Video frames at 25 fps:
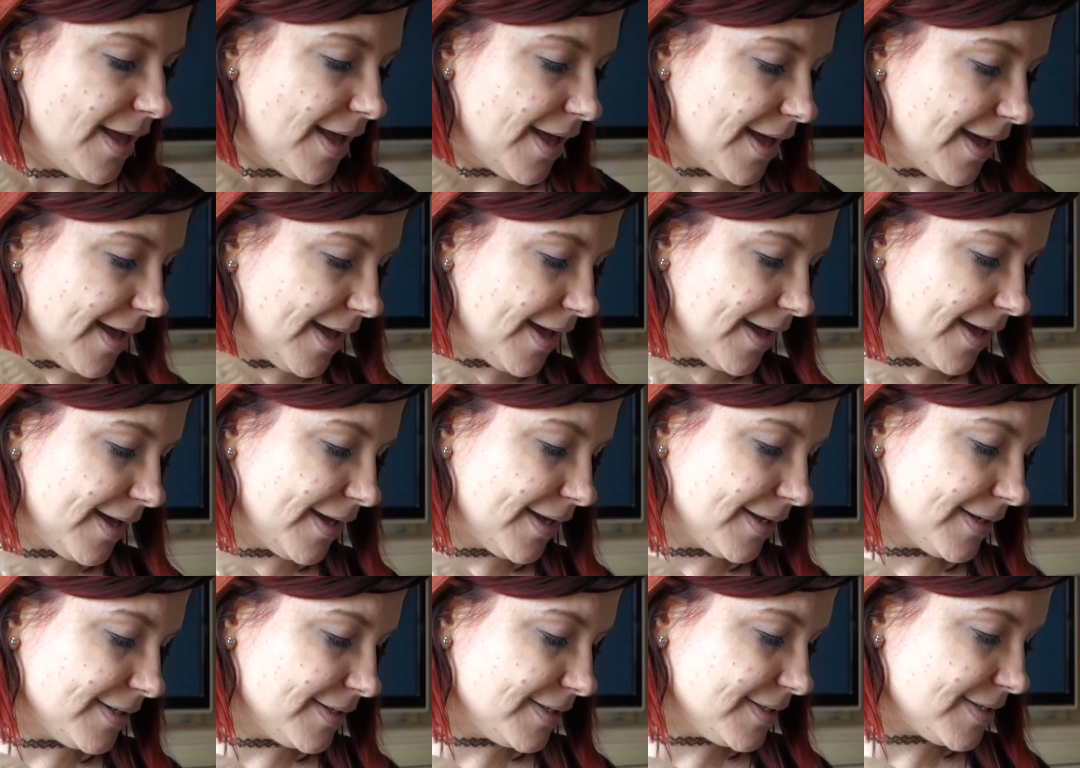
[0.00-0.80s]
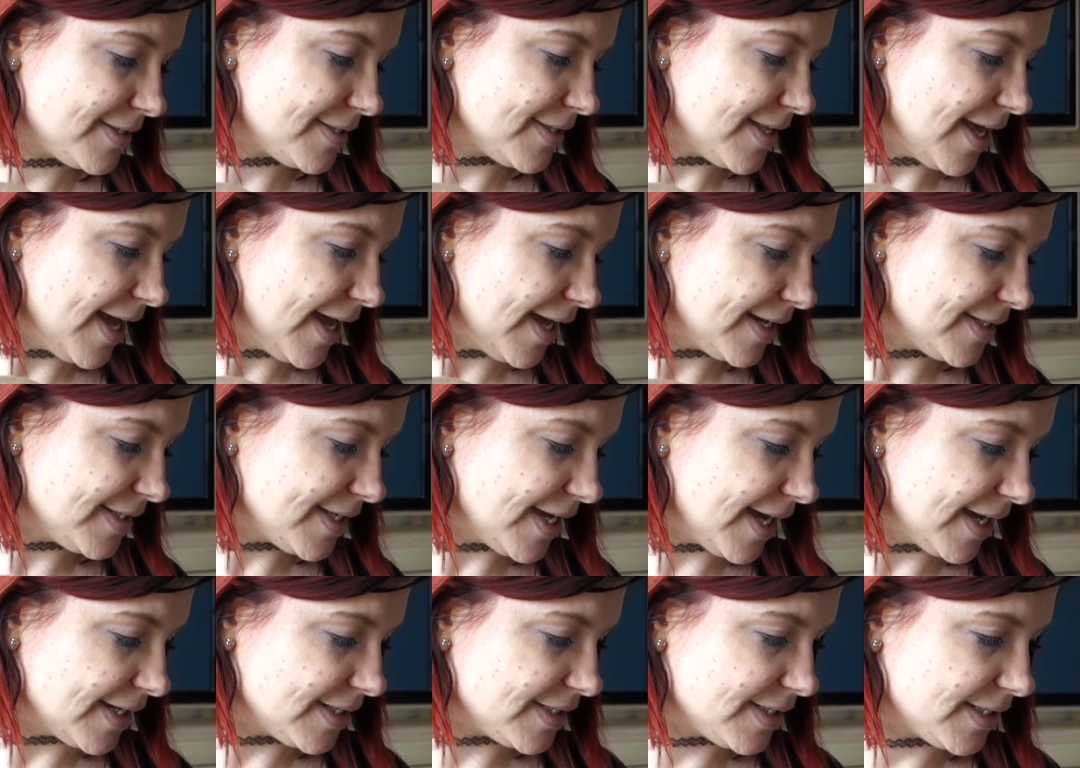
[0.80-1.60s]
and that
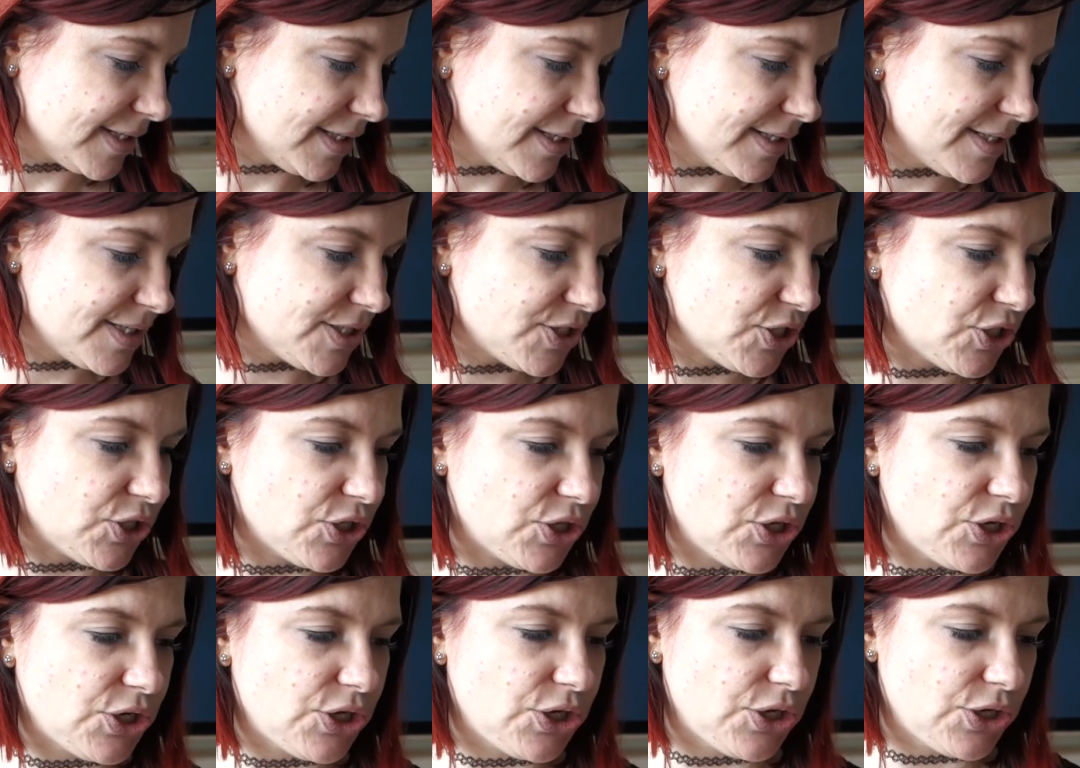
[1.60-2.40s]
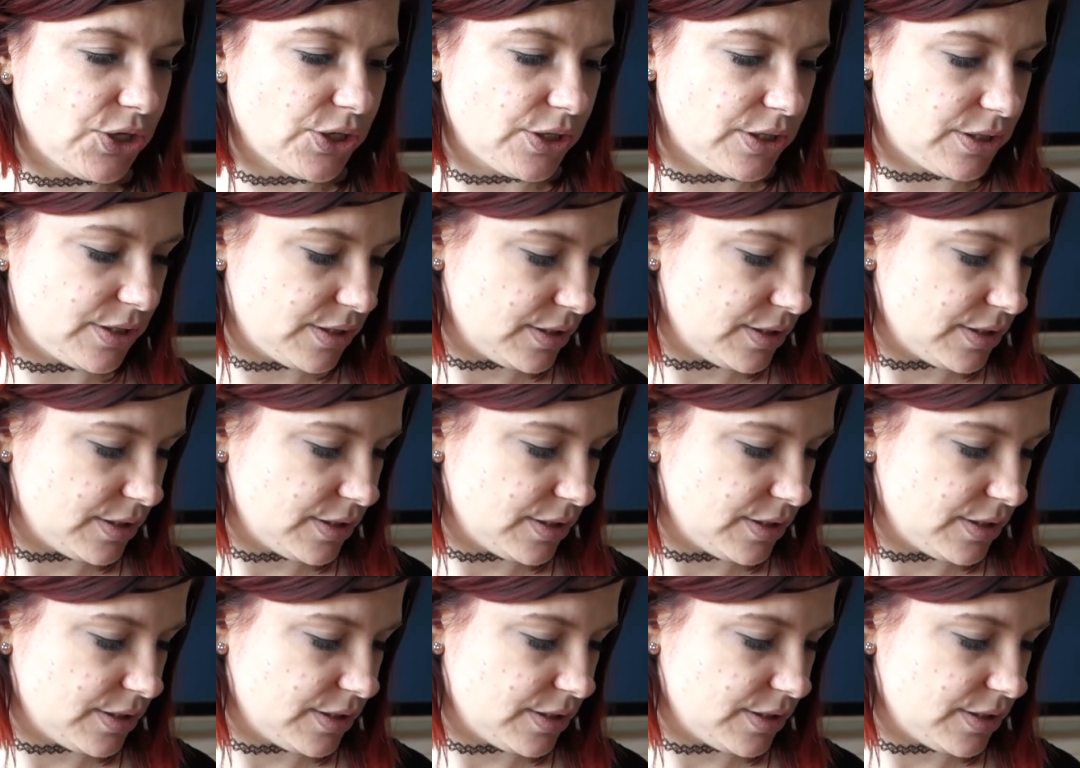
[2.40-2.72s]
attaches to